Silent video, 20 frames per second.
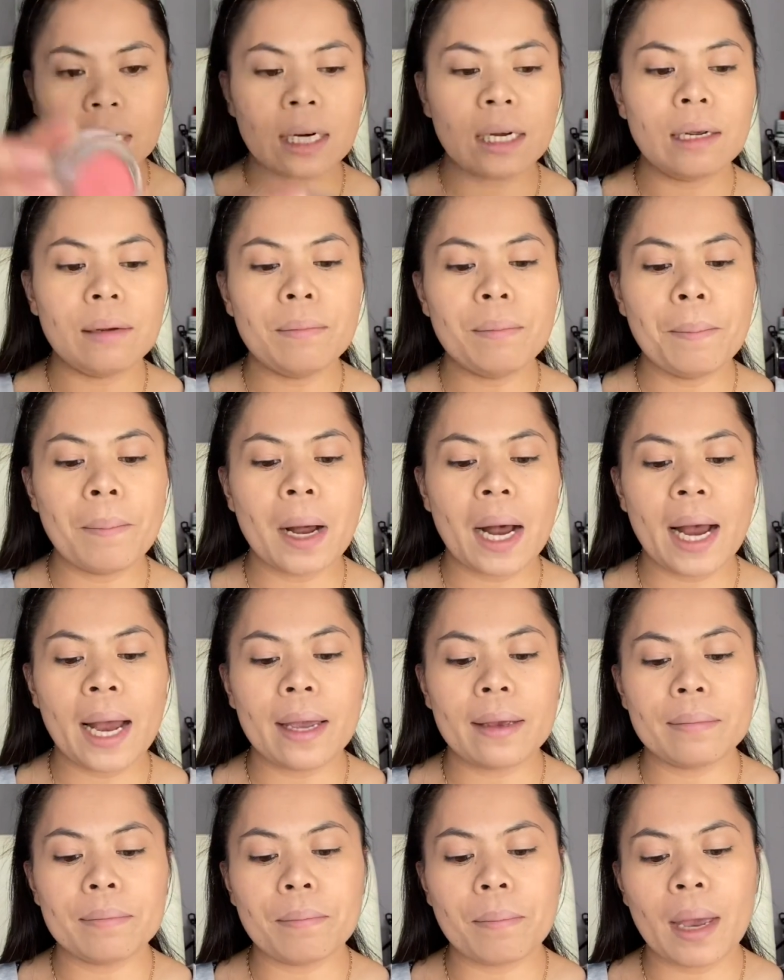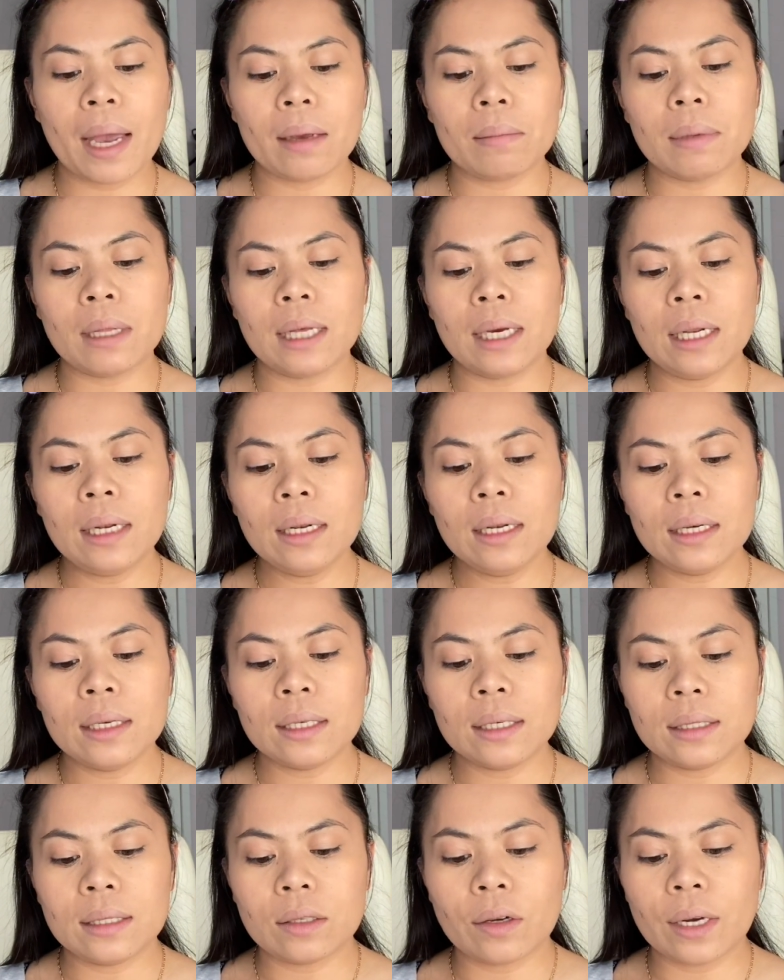cream by Maybelline.
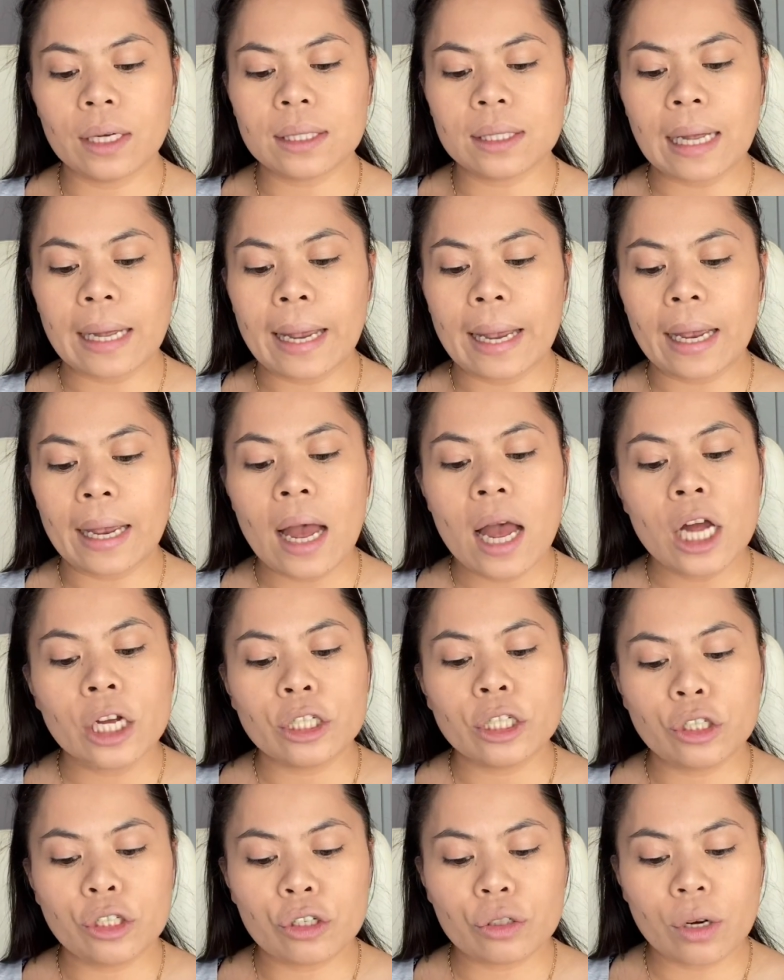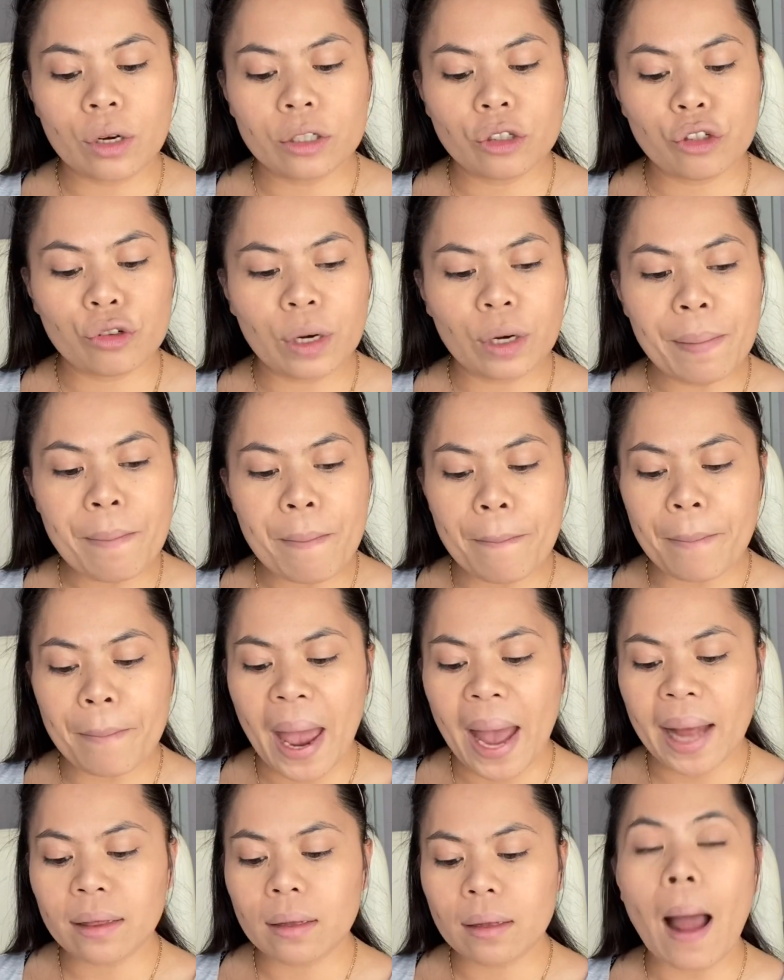So it's a Dream
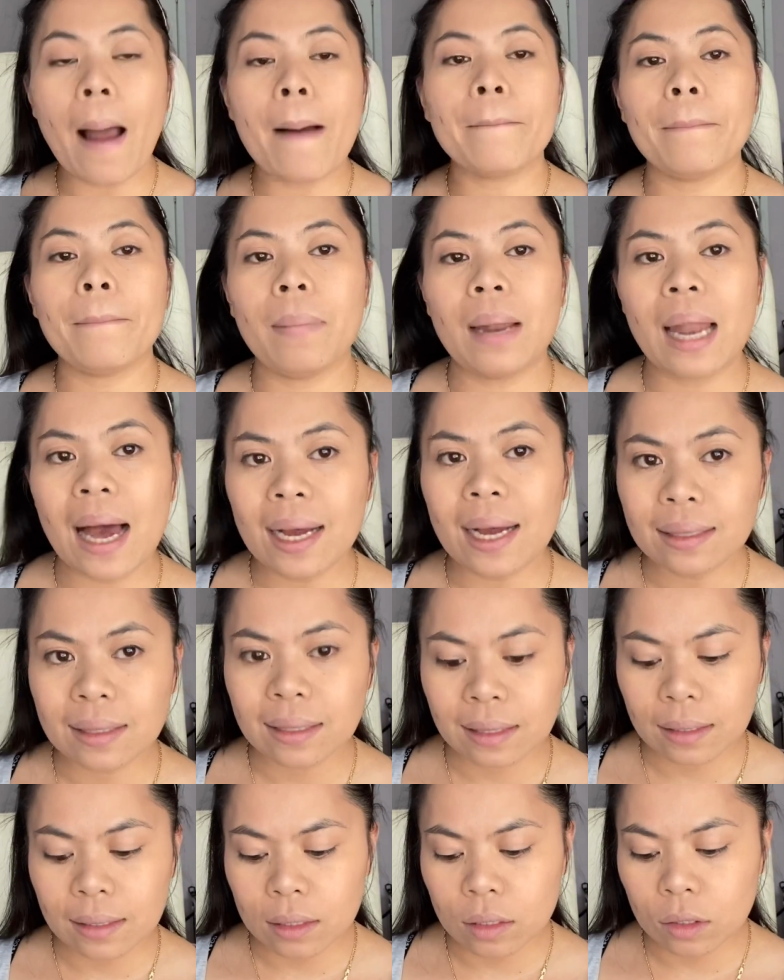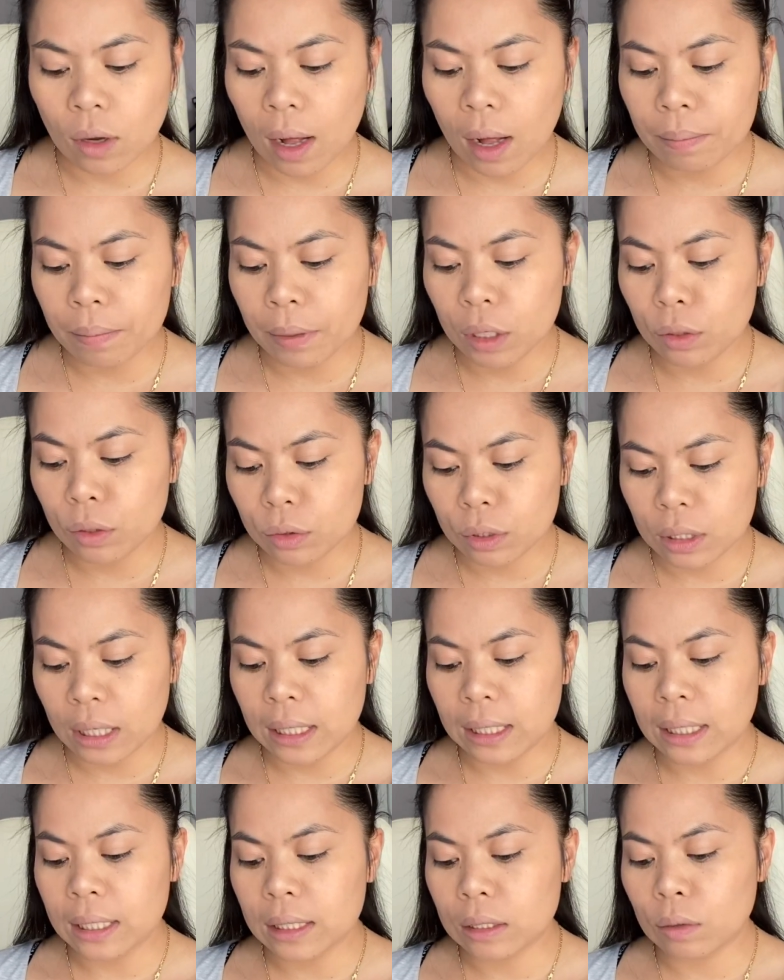Matte Blush. So I'll be using
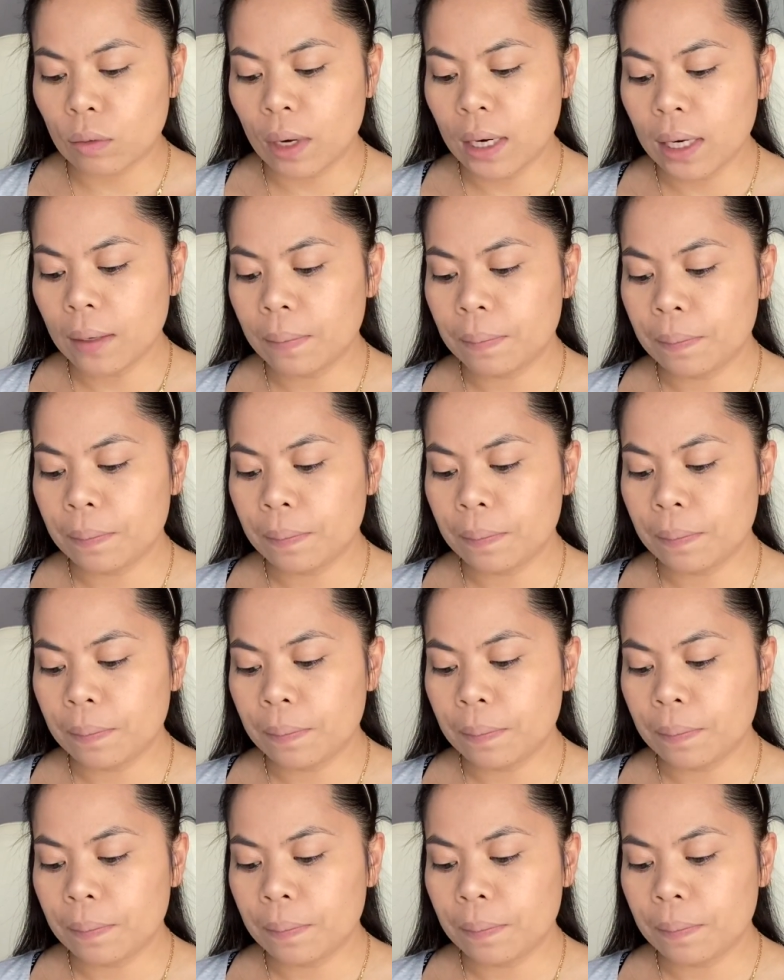this one.